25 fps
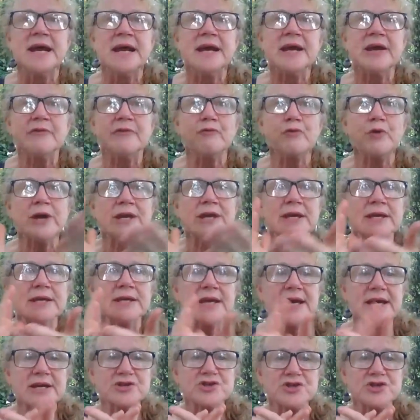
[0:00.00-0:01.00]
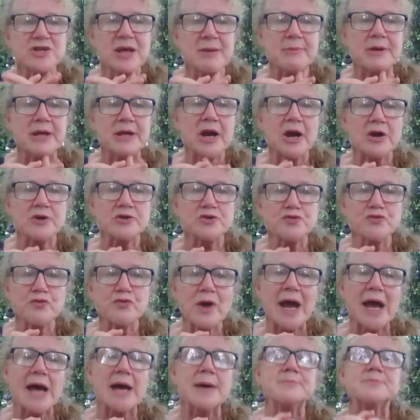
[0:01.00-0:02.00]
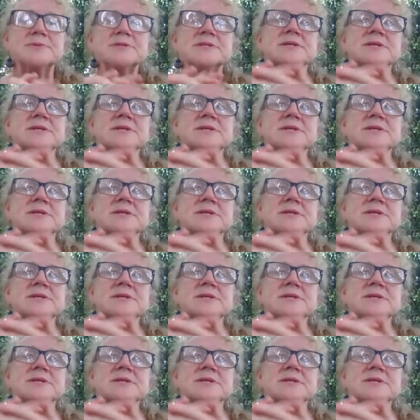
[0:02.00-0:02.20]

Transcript: if we can catch them in our traps,